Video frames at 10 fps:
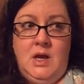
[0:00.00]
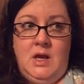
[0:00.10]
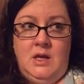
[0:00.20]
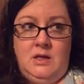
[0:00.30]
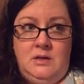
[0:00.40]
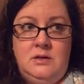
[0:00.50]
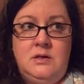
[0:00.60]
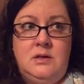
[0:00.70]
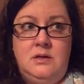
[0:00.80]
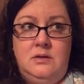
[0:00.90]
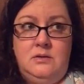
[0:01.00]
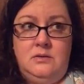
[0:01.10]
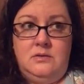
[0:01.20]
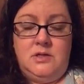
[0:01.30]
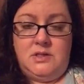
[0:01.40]
and
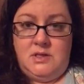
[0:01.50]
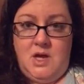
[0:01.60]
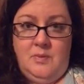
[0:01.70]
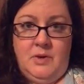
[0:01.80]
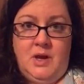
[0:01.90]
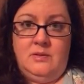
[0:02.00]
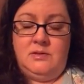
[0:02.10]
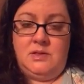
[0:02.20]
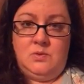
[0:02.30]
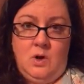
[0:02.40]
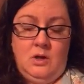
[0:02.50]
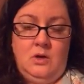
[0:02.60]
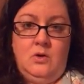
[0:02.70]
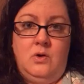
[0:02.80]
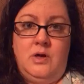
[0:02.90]
just the not being able to
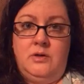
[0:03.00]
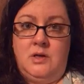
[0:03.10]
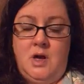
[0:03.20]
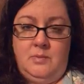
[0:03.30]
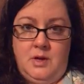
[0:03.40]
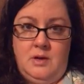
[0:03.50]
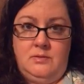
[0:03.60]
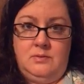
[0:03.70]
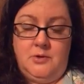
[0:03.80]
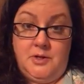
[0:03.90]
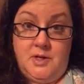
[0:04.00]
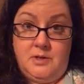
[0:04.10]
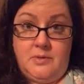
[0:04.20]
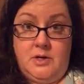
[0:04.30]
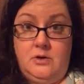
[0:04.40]
swallow and the not being able to breathe
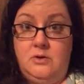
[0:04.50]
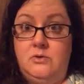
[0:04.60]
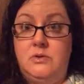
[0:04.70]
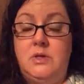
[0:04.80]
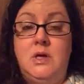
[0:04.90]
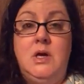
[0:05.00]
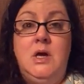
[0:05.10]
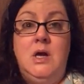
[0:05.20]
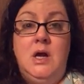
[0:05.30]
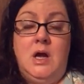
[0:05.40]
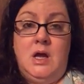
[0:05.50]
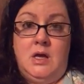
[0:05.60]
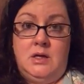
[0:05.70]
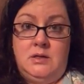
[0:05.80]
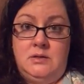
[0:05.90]
out of my nose.
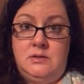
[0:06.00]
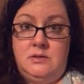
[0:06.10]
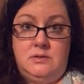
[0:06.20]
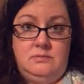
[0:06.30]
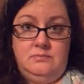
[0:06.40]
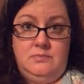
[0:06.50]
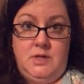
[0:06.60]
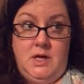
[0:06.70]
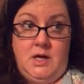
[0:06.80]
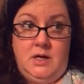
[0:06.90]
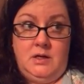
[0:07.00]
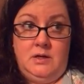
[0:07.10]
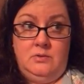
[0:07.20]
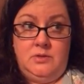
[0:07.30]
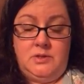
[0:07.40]
And yeah,
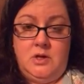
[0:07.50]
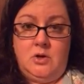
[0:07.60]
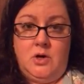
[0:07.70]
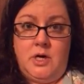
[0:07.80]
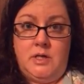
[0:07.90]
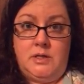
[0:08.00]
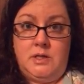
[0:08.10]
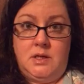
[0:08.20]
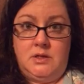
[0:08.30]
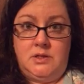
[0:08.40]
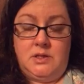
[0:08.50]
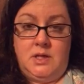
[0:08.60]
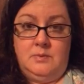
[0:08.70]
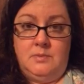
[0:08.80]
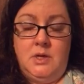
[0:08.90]
it was not great. And I just
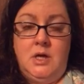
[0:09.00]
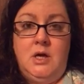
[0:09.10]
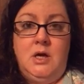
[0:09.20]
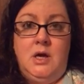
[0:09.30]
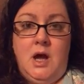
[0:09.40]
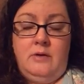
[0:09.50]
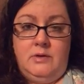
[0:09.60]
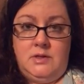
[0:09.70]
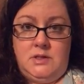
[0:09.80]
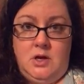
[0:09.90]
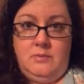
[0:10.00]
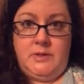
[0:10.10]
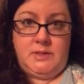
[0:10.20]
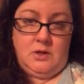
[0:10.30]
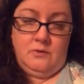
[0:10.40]
kept having to talk
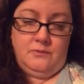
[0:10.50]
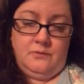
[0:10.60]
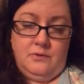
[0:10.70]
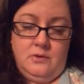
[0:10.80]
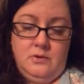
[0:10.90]
myself